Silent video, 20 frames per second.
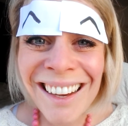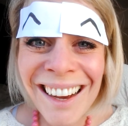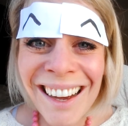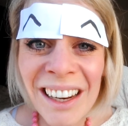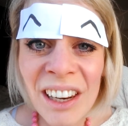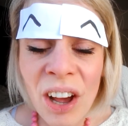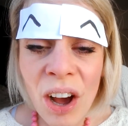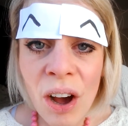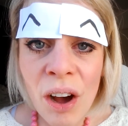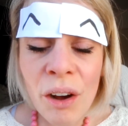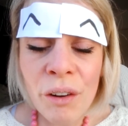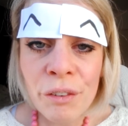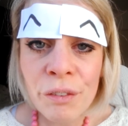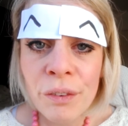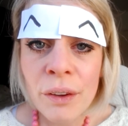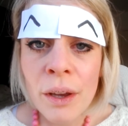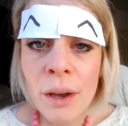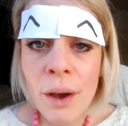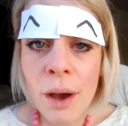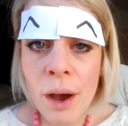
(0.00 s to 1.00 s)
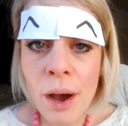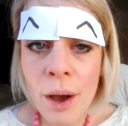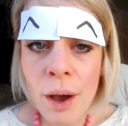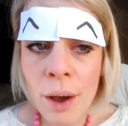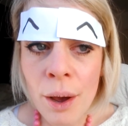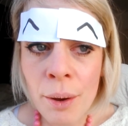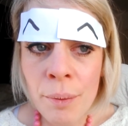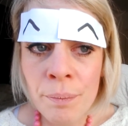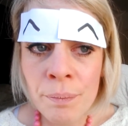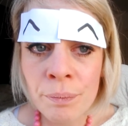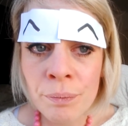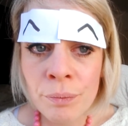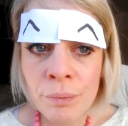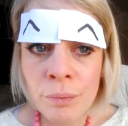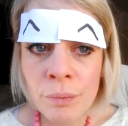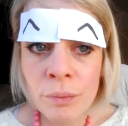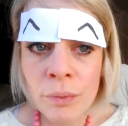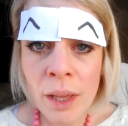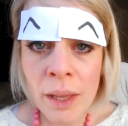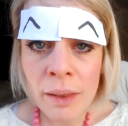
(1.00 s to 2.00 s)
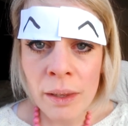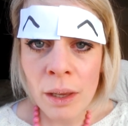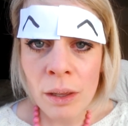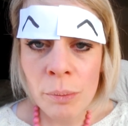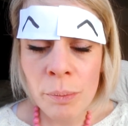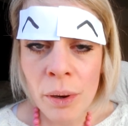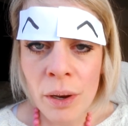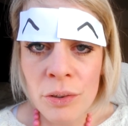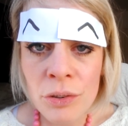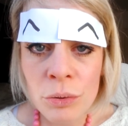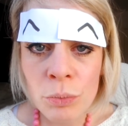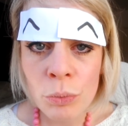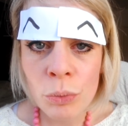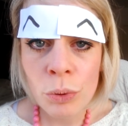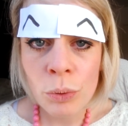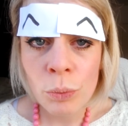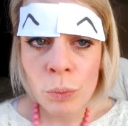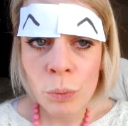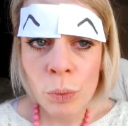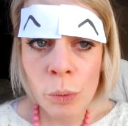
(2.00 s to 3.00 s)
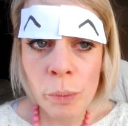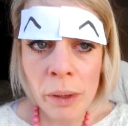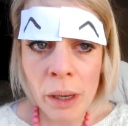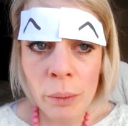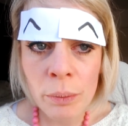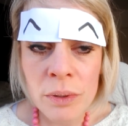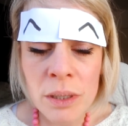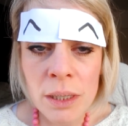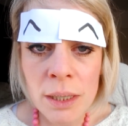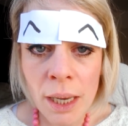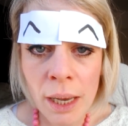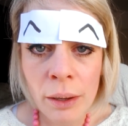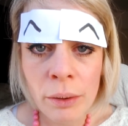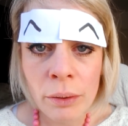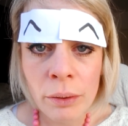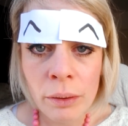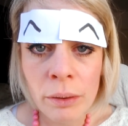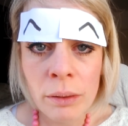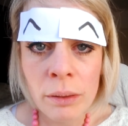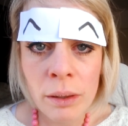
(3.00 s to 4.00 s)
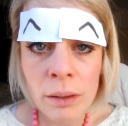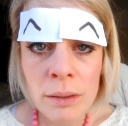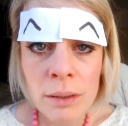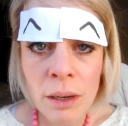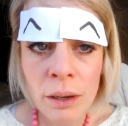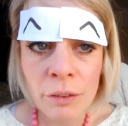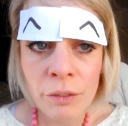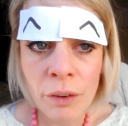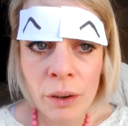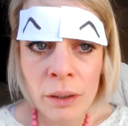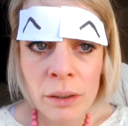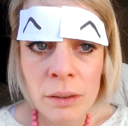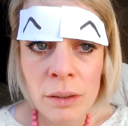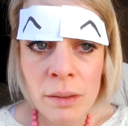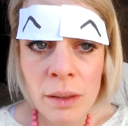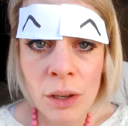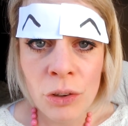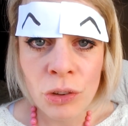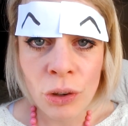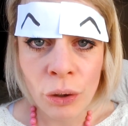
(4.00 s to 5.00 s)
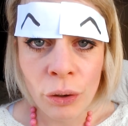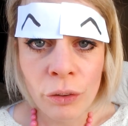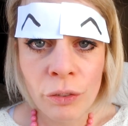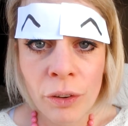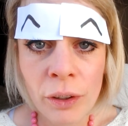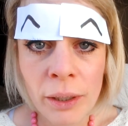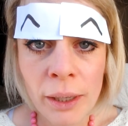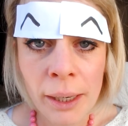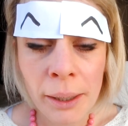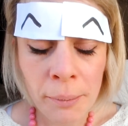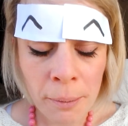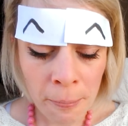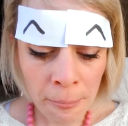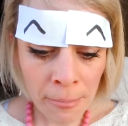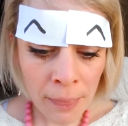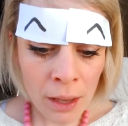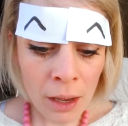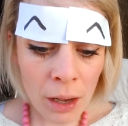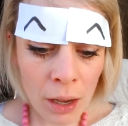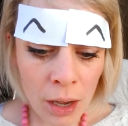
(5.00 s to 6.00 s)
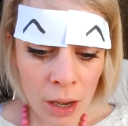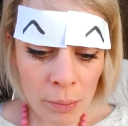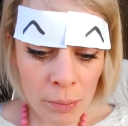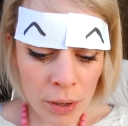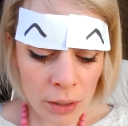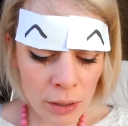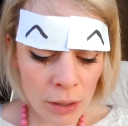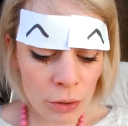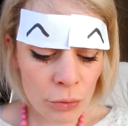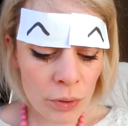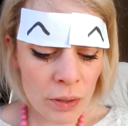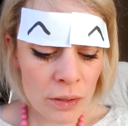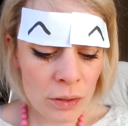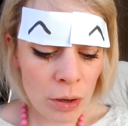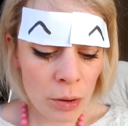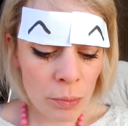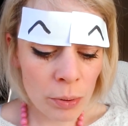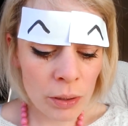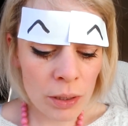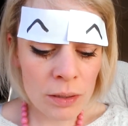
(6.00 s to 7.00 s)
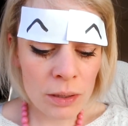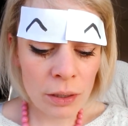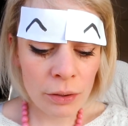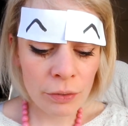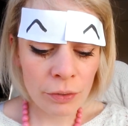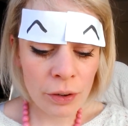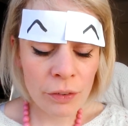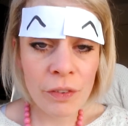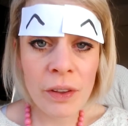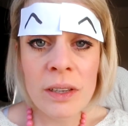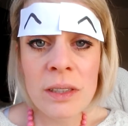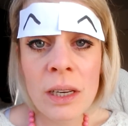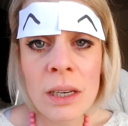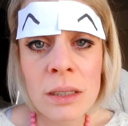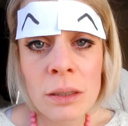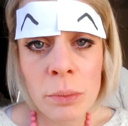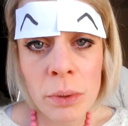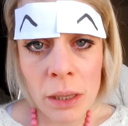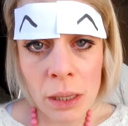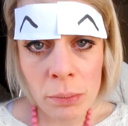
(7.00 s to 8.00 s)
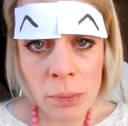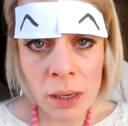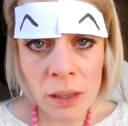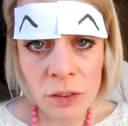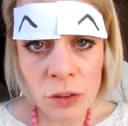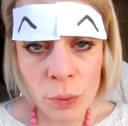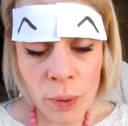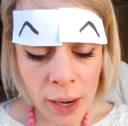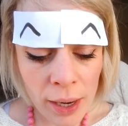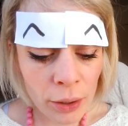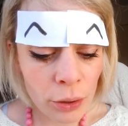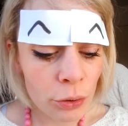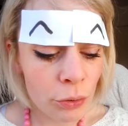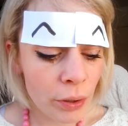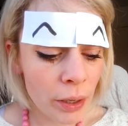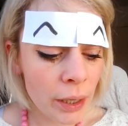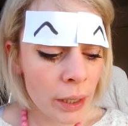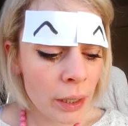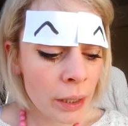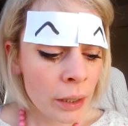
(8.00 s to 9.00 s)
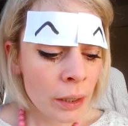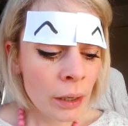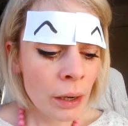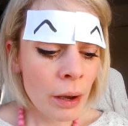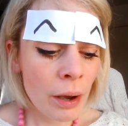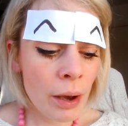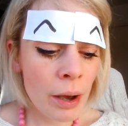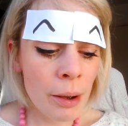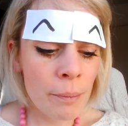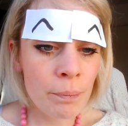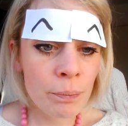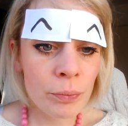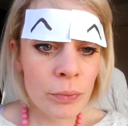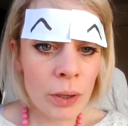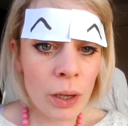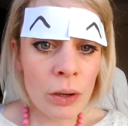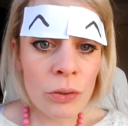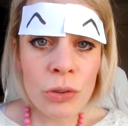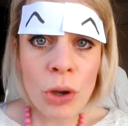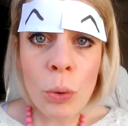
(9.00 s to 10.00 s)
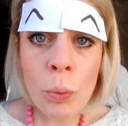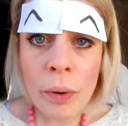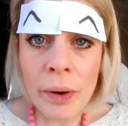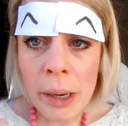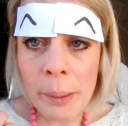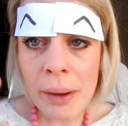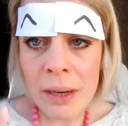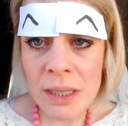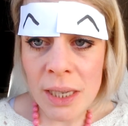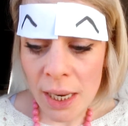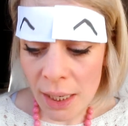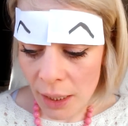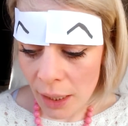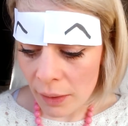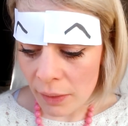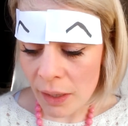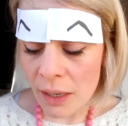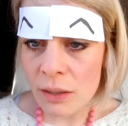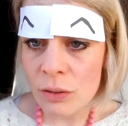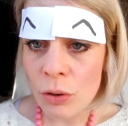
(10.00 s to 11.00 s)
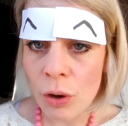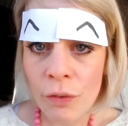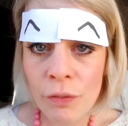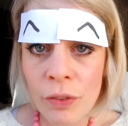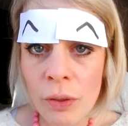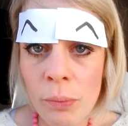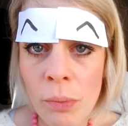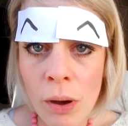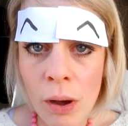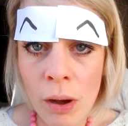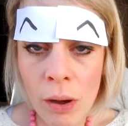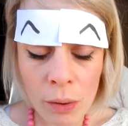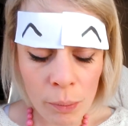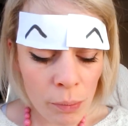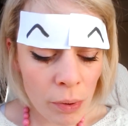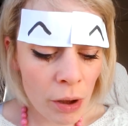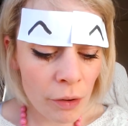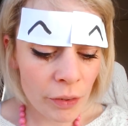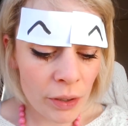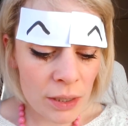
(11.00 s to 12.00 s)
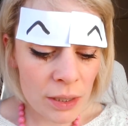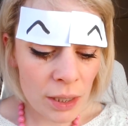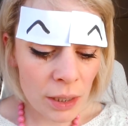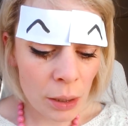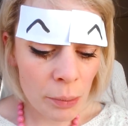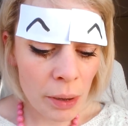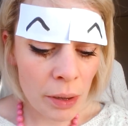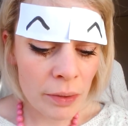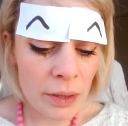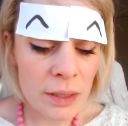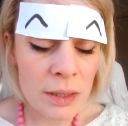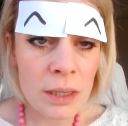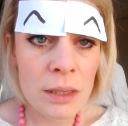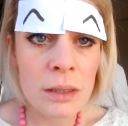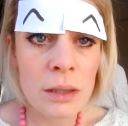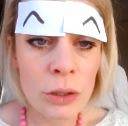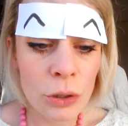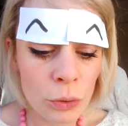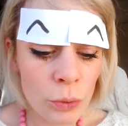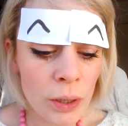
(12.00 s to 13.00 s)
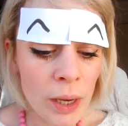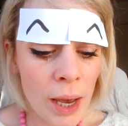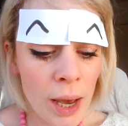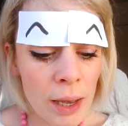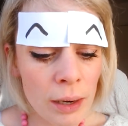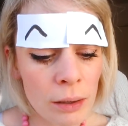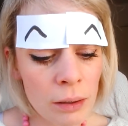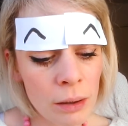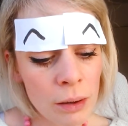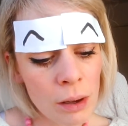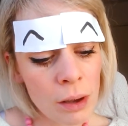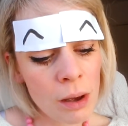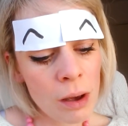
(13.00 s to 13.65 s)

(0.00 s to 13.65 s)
laugh, then the other person will be able to tell that I find their joke funny. Another example is if they say something that makes you angry, and don't worry about taking these off. The marvellous thing about this is that you can